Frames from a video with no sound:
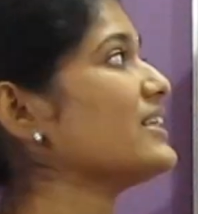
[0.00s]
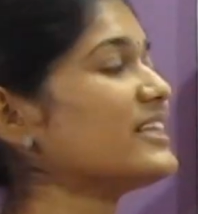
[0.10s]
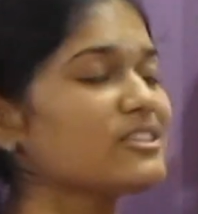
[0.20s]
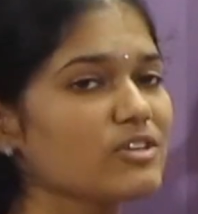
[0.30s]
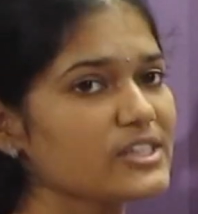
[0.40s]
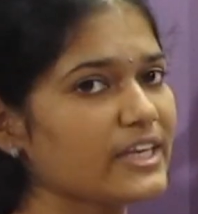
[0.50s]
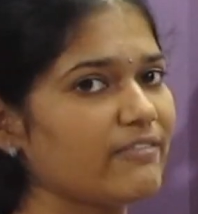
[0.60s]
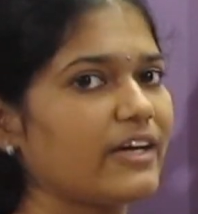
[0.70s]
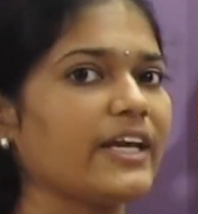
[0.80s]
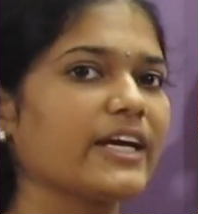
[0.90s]
This was
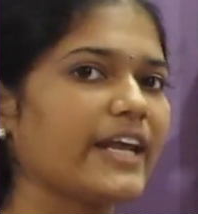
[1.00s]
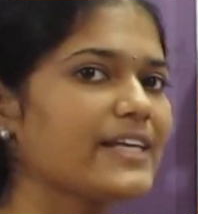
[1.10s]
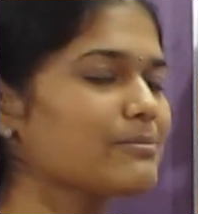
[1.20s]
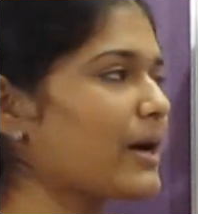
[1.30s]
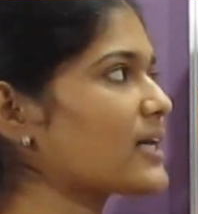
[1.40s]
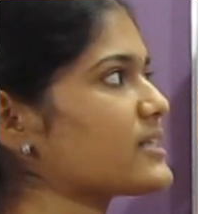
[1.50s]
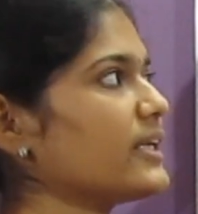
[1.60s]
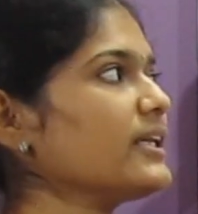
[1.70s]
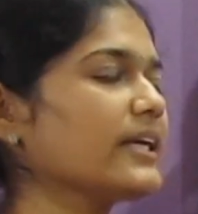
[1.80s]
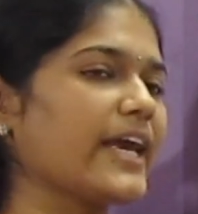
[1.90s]
given a grace marks
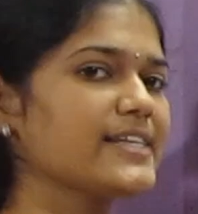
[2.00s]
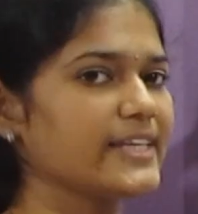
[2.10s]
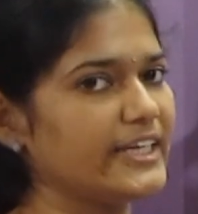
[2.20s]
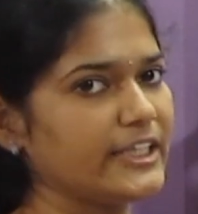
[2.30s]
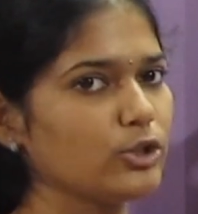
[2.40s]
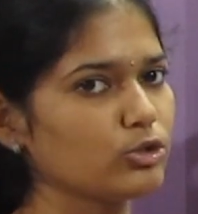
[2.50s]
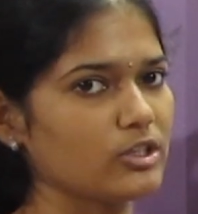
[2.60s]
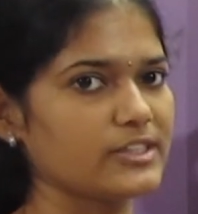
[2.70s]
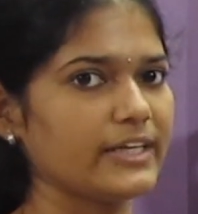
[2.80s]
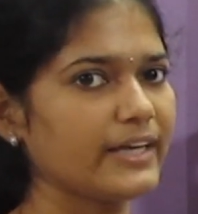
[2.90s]
in Kcet
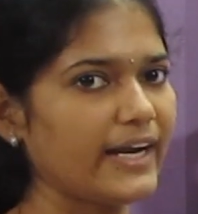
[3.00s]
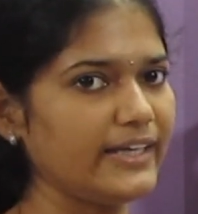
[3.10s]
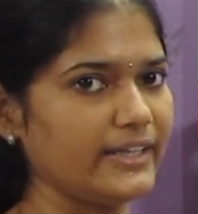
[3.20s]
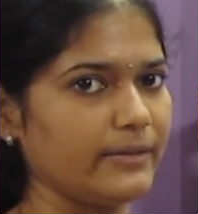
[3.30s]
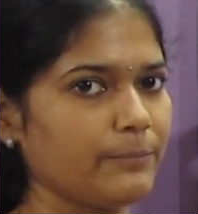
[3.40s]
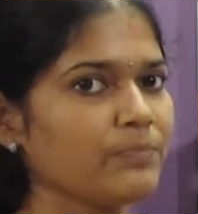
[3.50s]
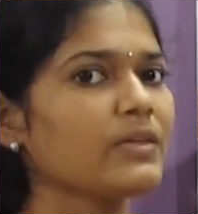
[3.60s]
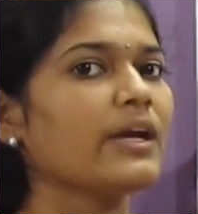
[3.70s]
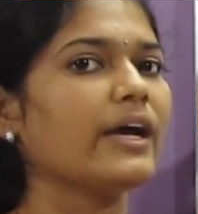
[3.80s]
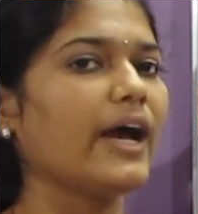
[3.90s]
2019.
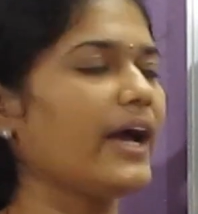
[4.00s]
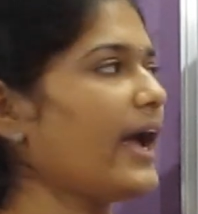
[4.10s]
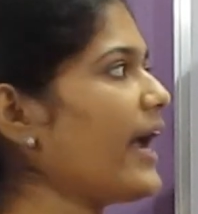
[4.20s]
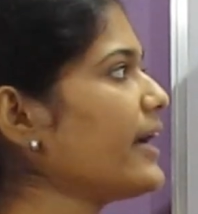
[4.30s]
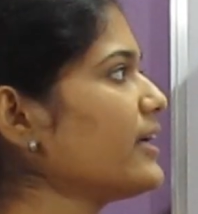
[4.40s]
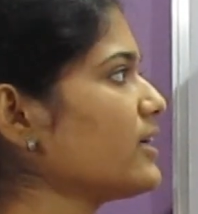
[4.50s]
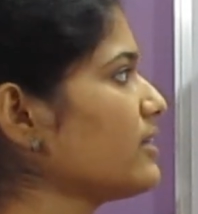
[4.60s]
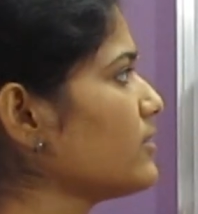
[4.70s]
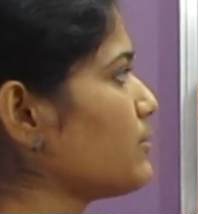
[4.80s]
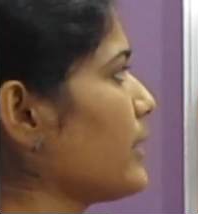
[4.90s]

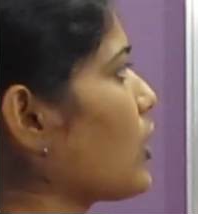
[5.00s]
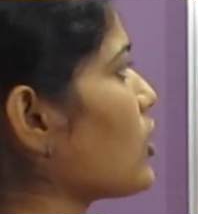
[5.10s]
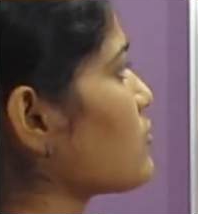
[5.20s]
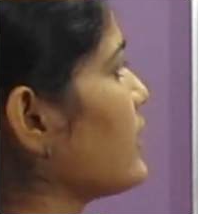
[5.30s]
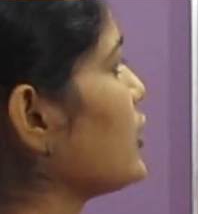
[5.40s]
And because we